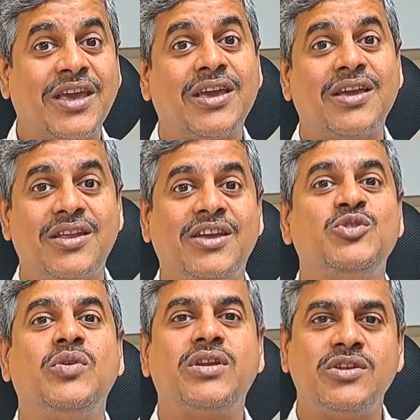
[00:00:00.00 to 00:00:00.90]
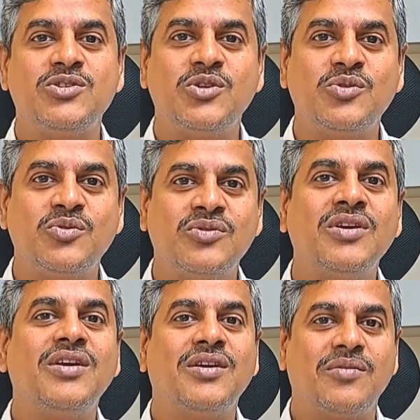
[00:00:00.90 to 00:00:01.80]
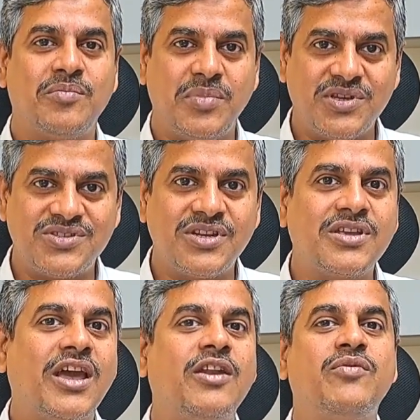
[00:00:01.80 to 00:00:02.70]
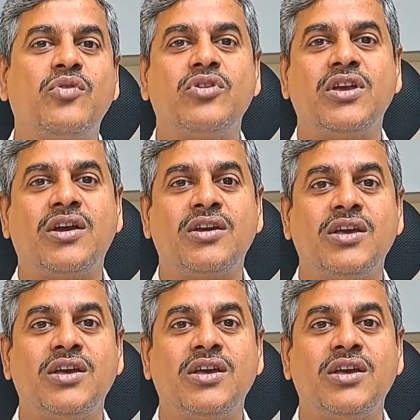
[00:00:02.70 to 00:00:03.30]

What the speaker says: Keck Graduate Institute, based in California.